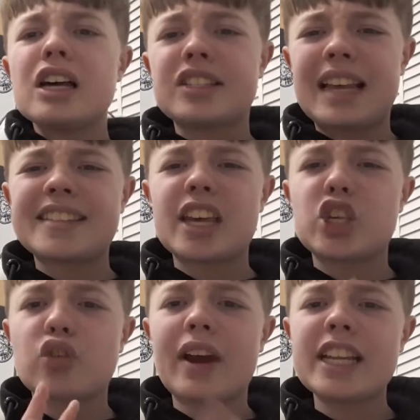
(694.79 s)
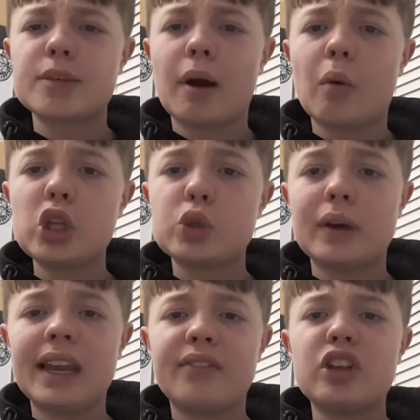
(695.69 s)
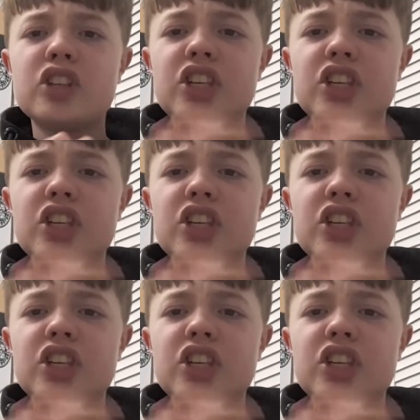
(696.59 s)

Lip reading: So let's get straight into my 1 to 11.